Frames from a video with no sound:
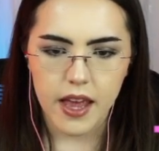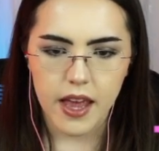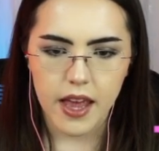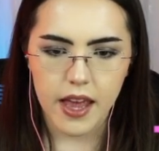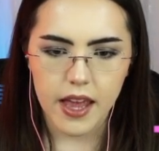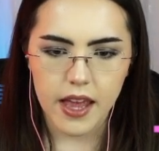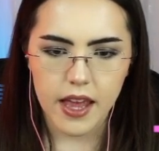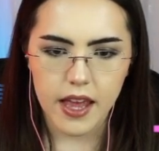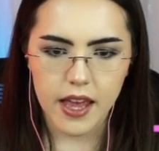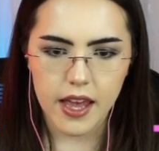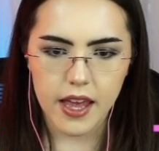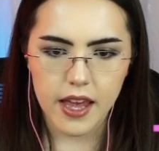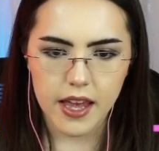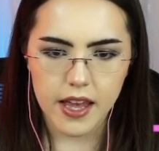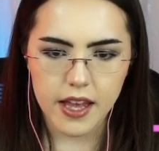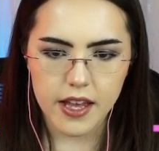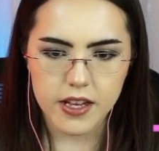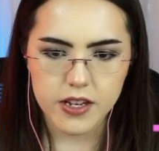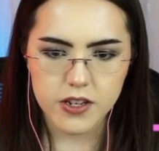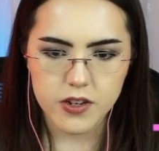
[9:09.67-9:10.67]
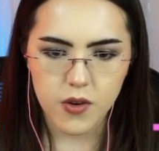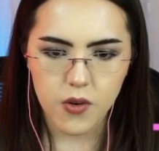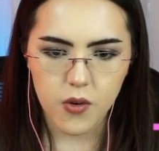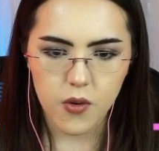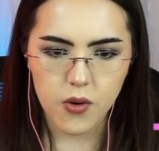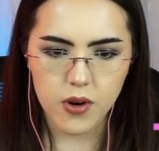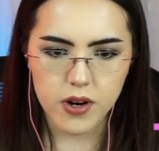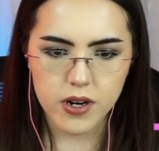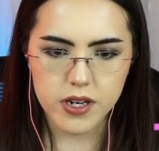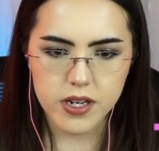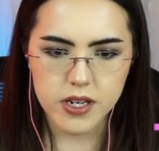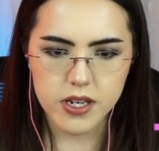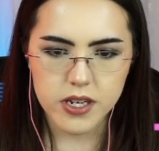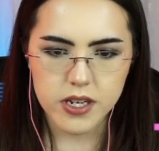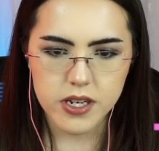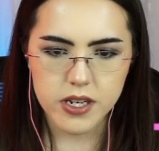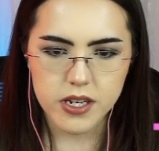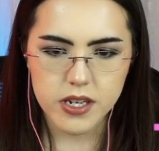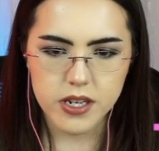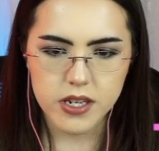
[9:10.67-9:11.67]
and
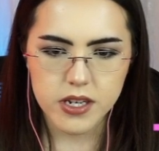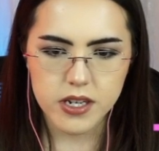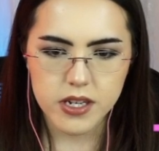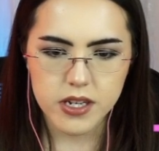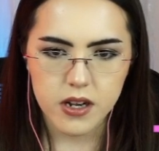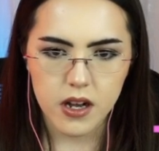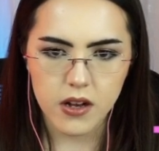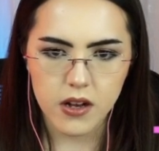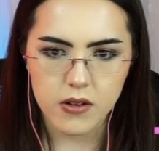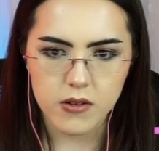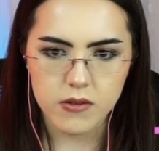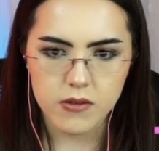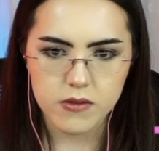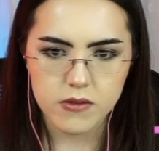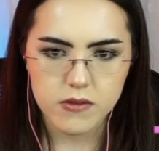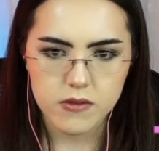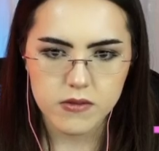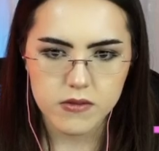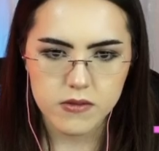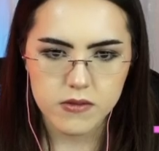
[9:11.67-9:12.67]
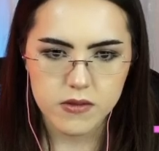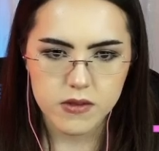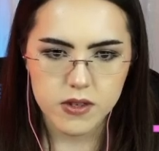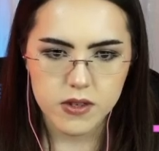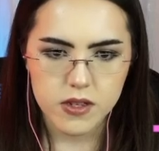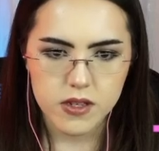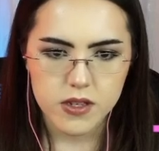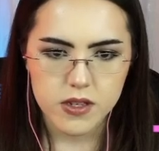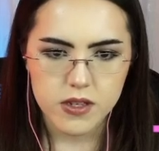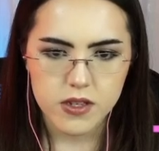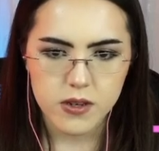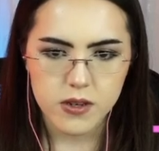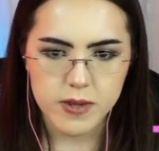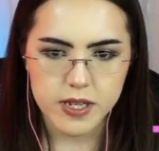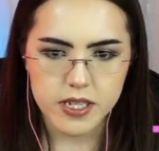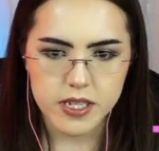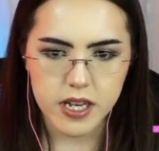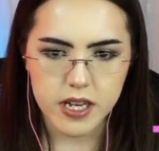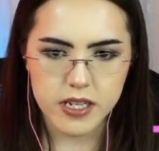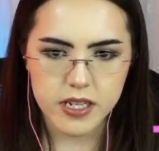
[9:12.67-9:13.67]
order... Oh,
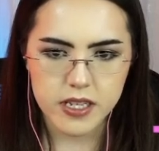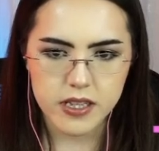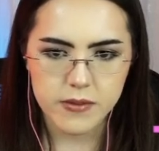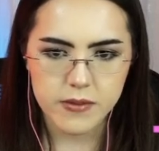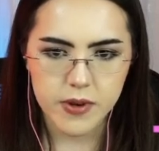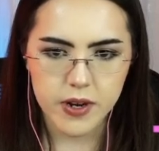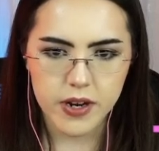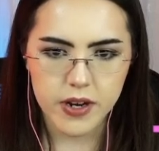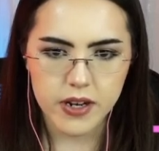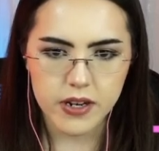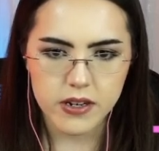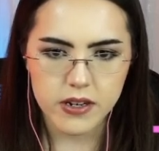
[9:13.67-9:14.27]
nobody tending the bar?